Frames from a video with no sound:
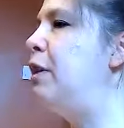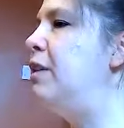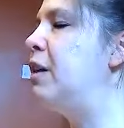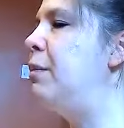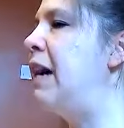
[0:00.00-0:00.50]

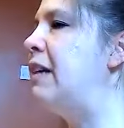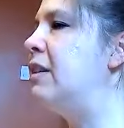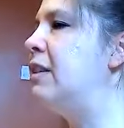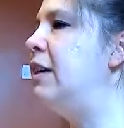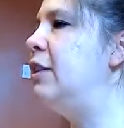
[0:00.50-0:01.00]
Please come back to
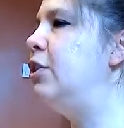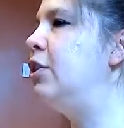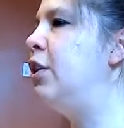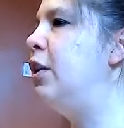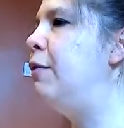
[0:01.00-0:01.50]

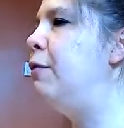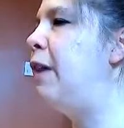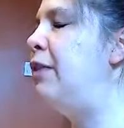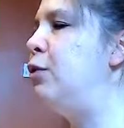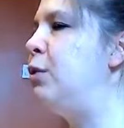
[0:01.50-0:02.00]
center and then
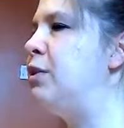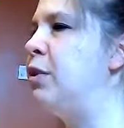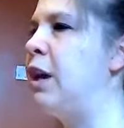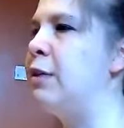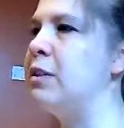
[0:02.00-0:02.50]
find the twist on
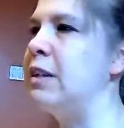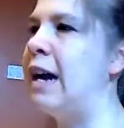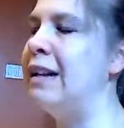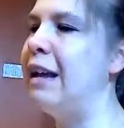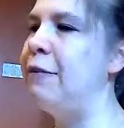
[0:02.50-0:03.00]
the other side.